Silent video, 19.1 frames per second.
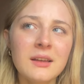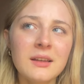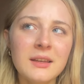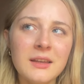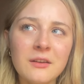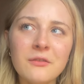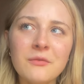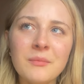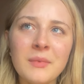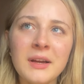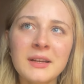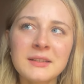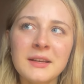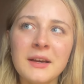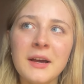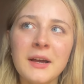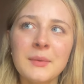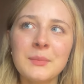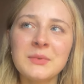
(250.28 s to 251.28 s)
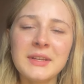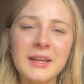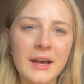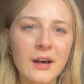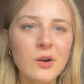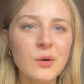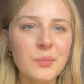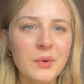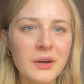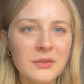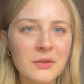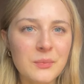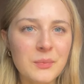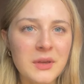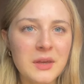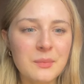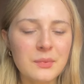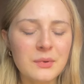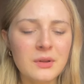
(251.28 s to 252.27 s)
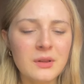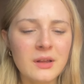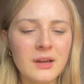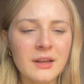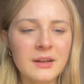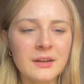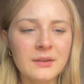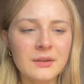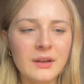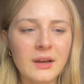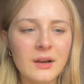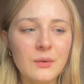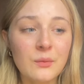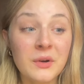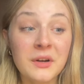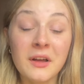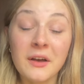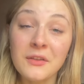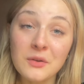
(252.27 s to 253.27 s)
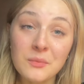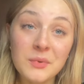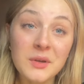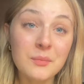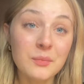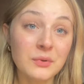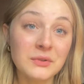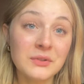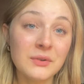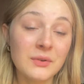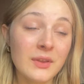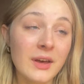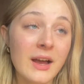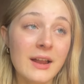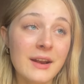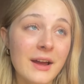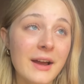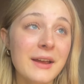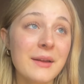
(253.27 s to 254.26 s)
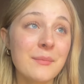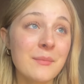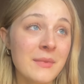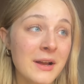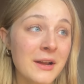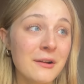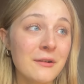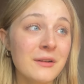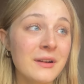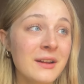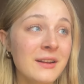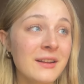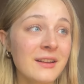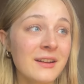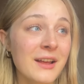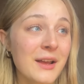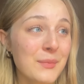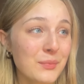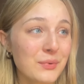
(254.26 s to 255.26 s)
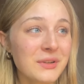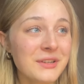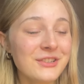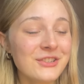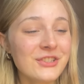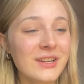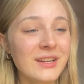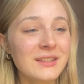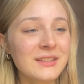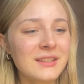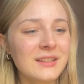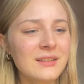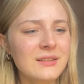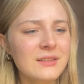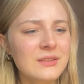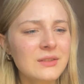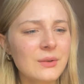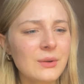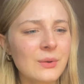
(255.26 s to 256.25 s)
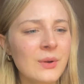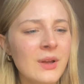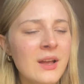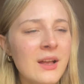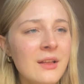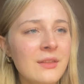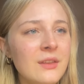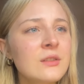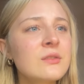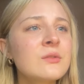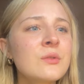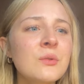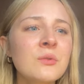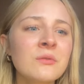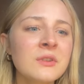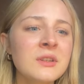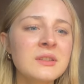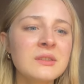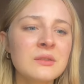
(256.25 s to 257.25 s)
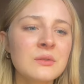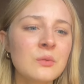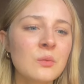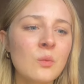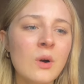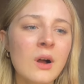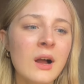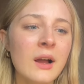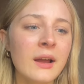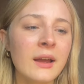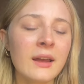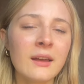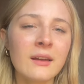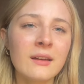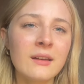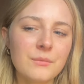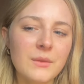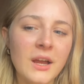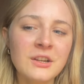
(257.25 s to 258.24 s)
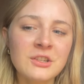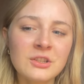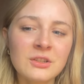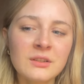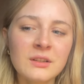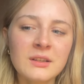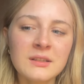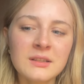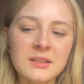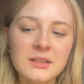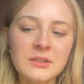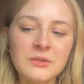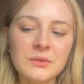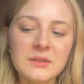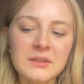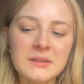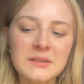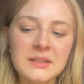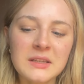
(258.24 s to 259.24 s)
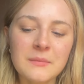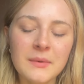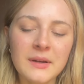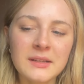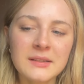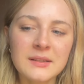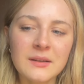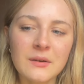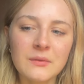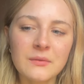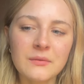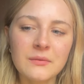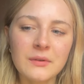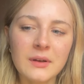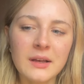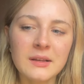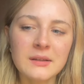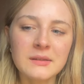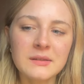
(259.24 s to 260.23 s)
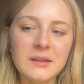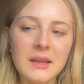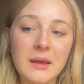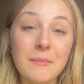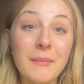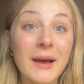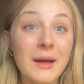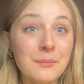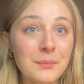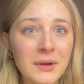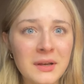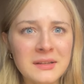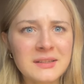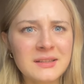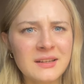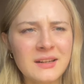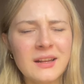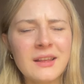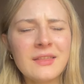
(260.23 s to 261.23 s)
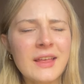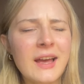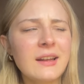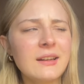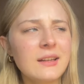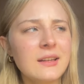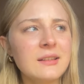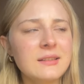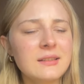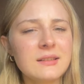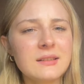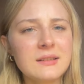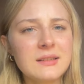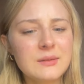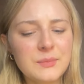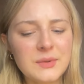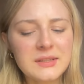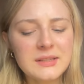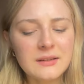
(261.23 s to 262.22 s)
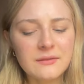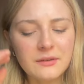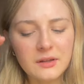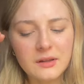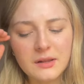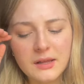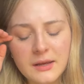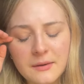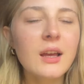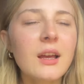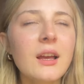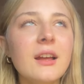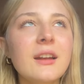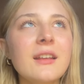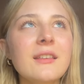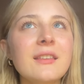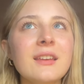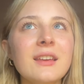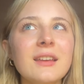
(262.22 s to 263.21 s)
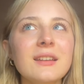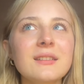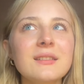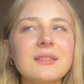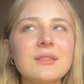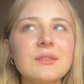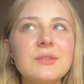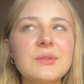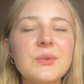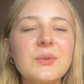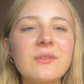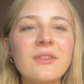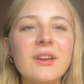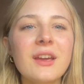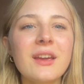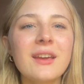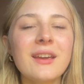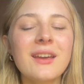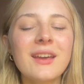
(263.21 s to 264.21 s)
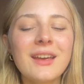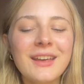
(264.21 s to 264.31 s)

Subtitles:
give my time to help other people, and when other people do that, I admire it and I appreciate it. So there's no reason why I should continue to see myself as a bad person in that instance specifically. And I think it's sort of a